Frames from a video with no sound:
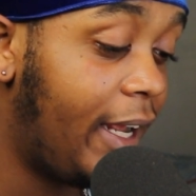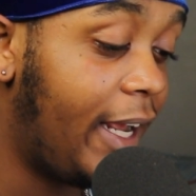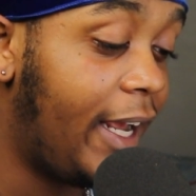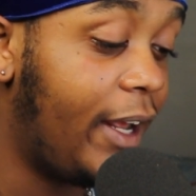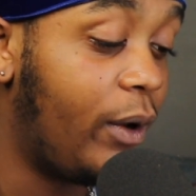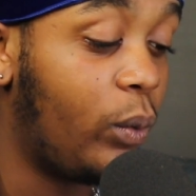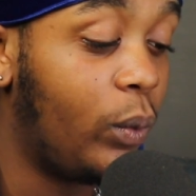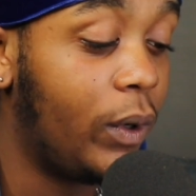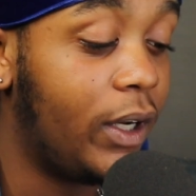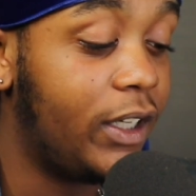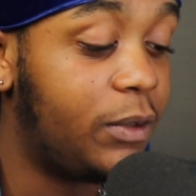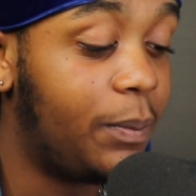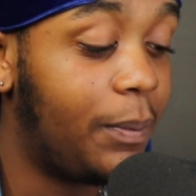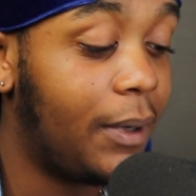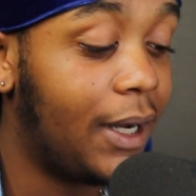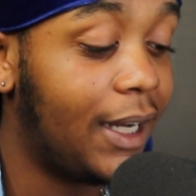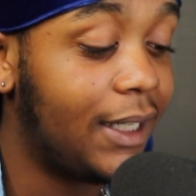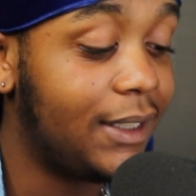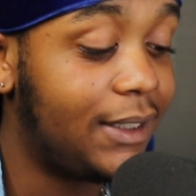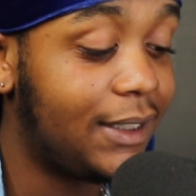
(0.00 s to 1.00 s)
in which
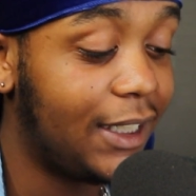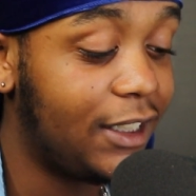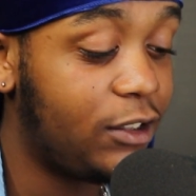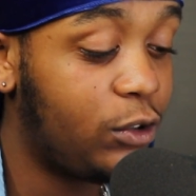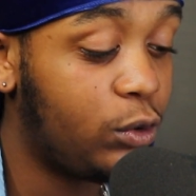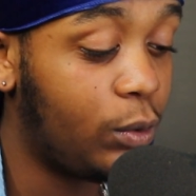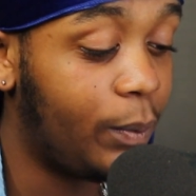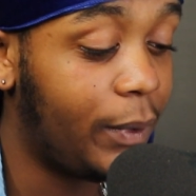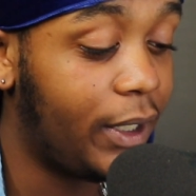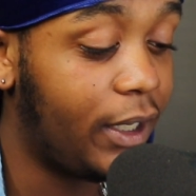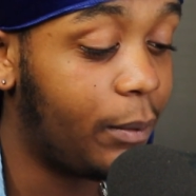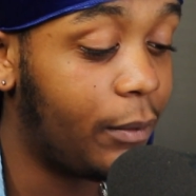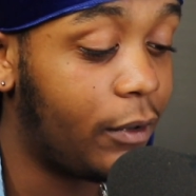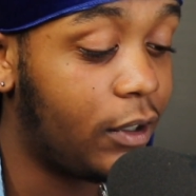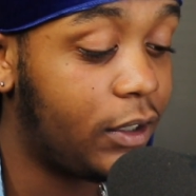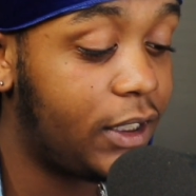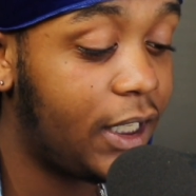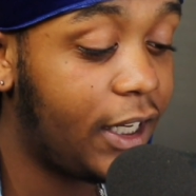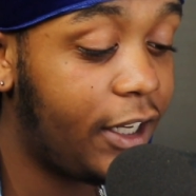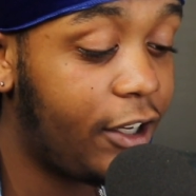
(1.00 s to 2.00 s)
bisexual men in
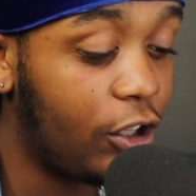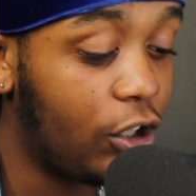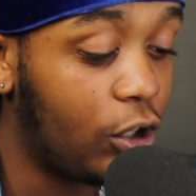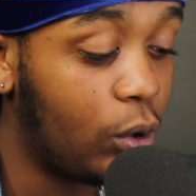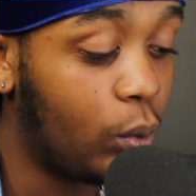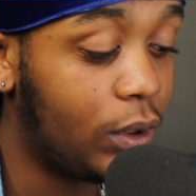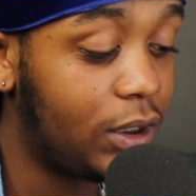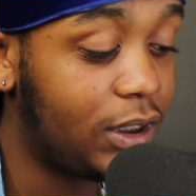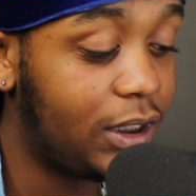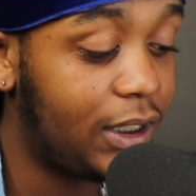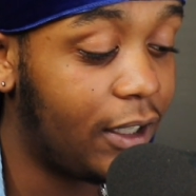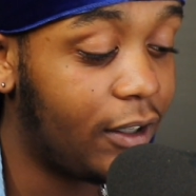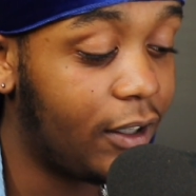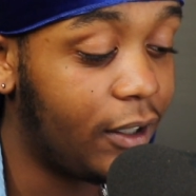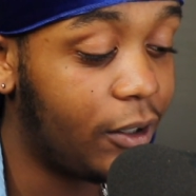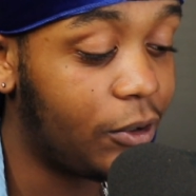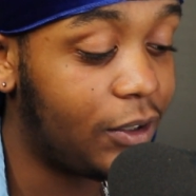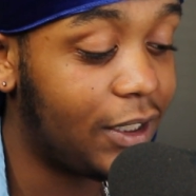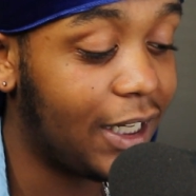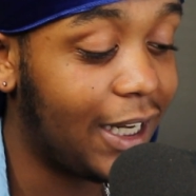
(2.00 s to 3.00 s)
particular were
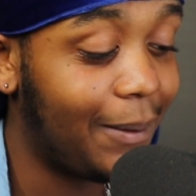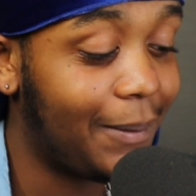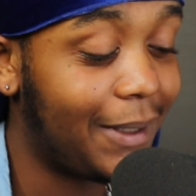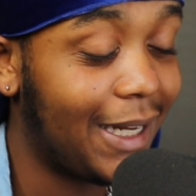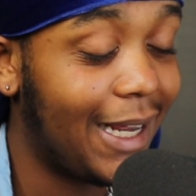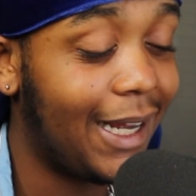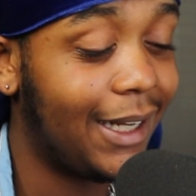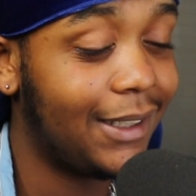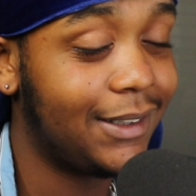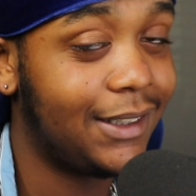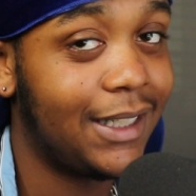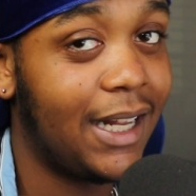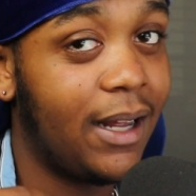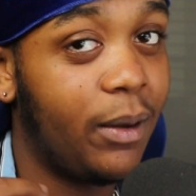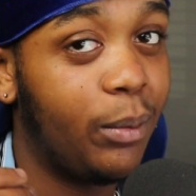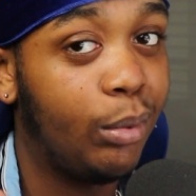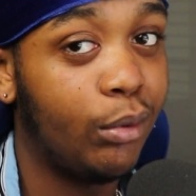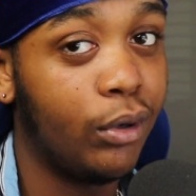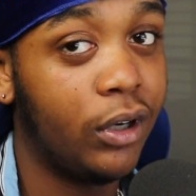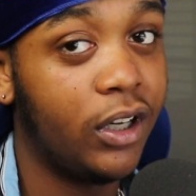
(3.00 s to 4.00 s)
stereotyped as
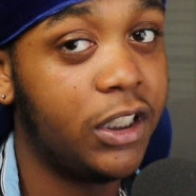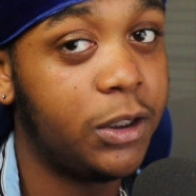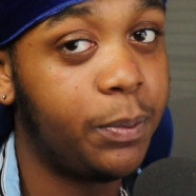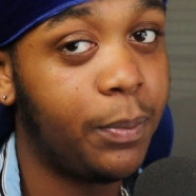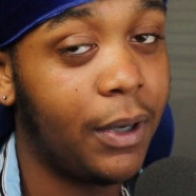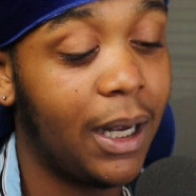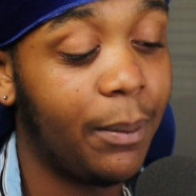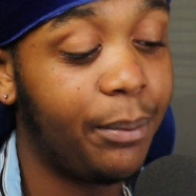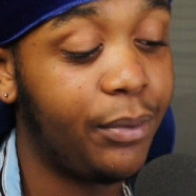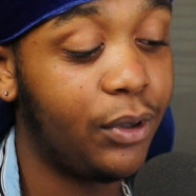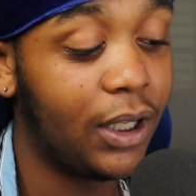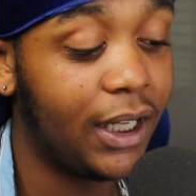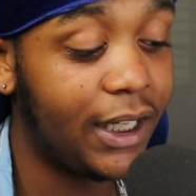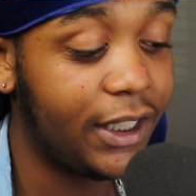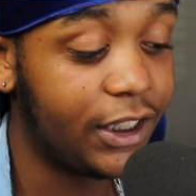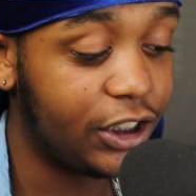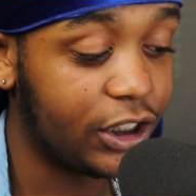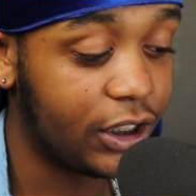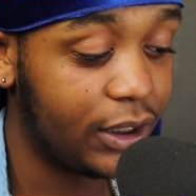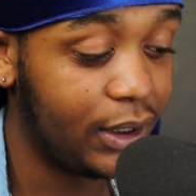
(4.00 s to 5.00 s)
that bridge
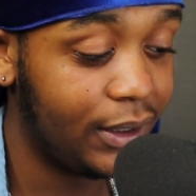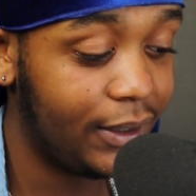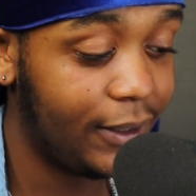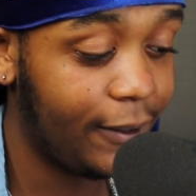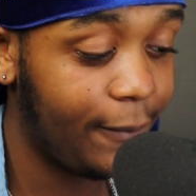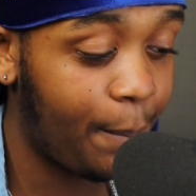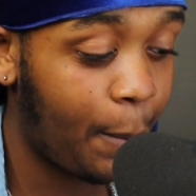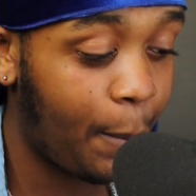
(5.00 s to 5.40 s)
population